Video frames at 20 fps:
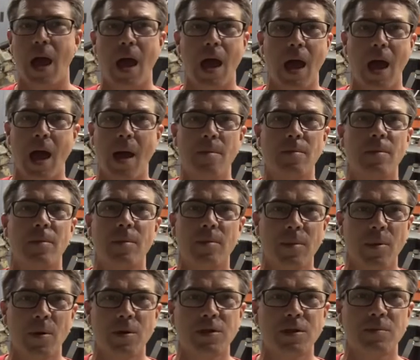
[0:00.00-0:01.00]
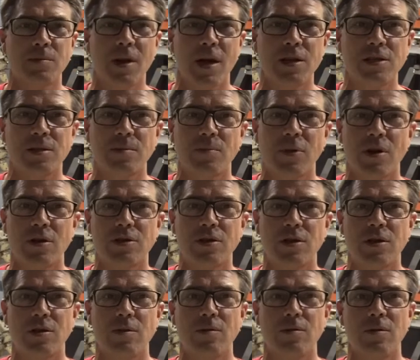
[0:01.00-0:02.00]
I'm the most impatient
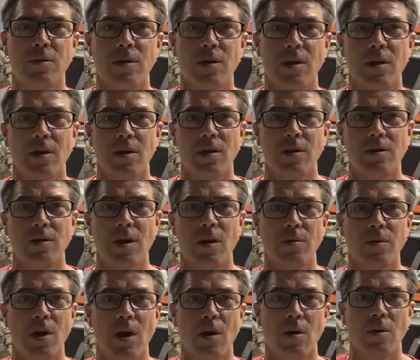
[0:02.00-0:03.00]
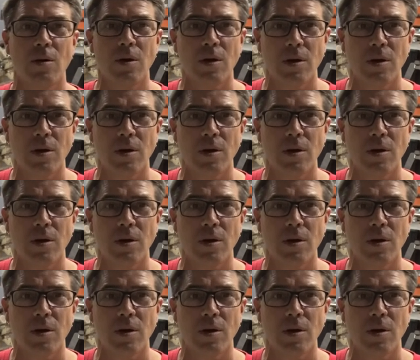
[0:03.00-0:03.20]
person you don't know.